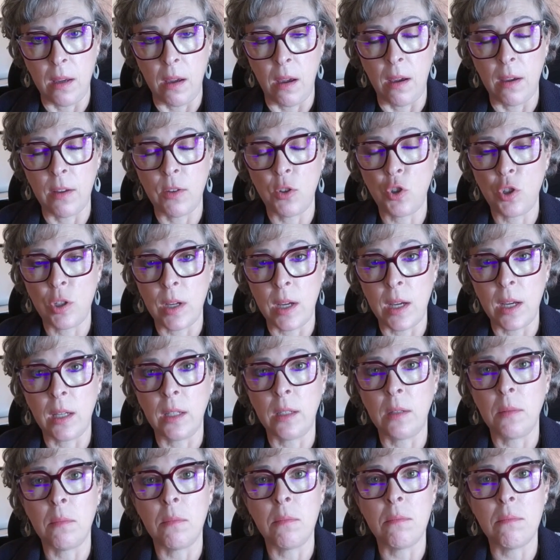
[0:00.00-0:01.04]
a
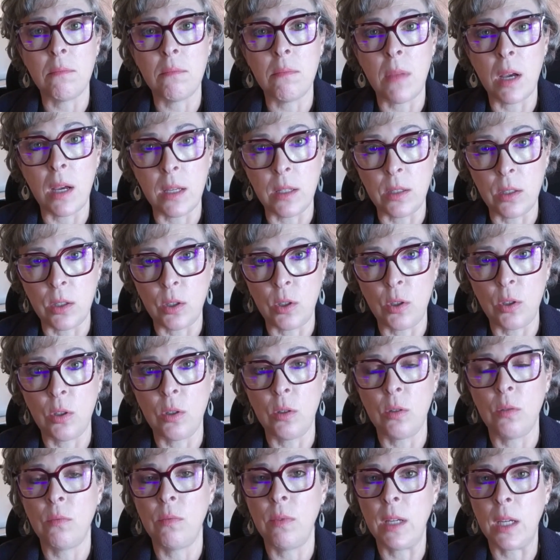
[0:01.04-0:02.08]
child must
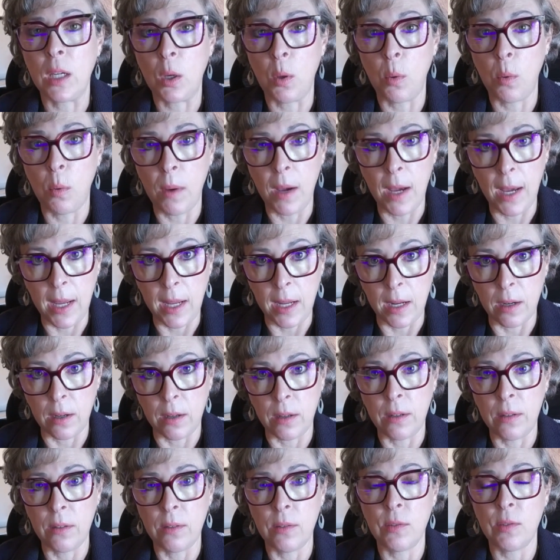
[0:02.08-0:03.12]
require